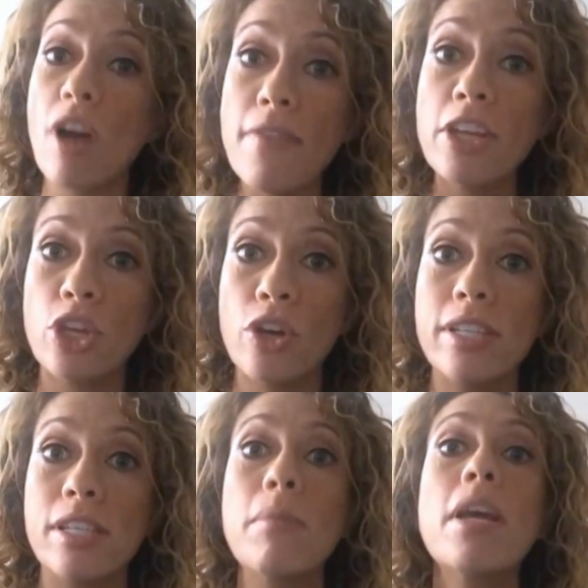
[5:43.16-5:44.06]
is it's
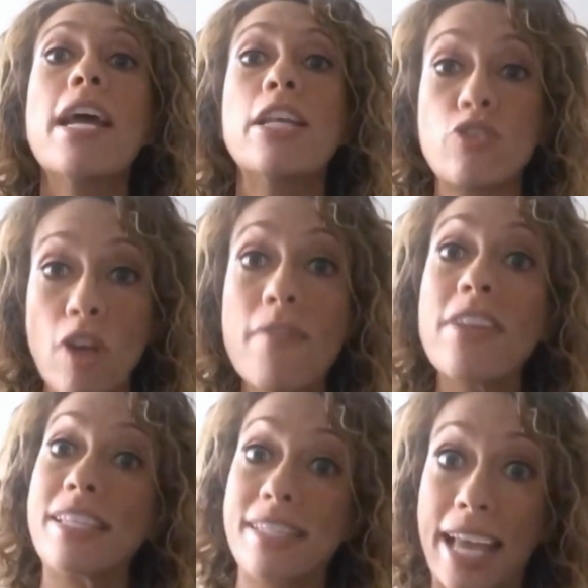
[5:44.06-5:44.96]
driving tourism, it's
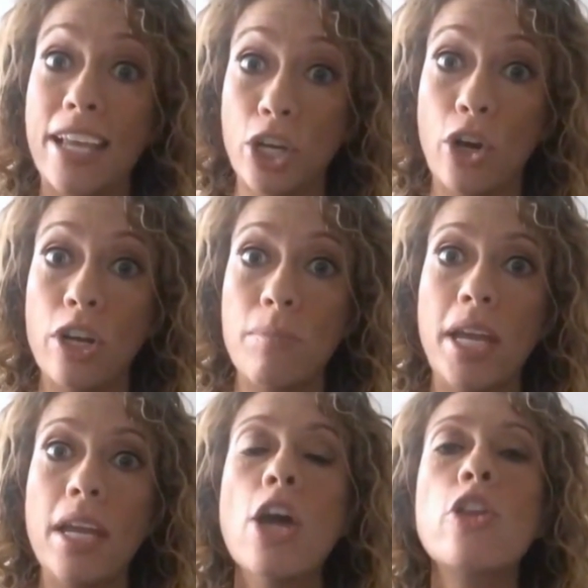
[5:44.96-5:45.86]
driving the second
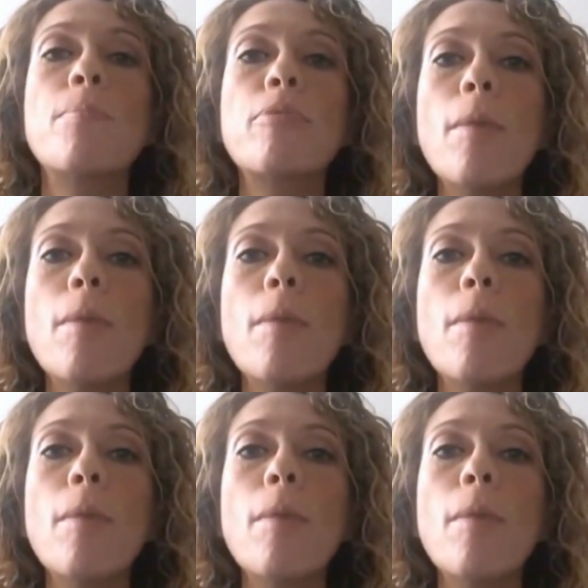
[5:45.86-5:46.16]
economy.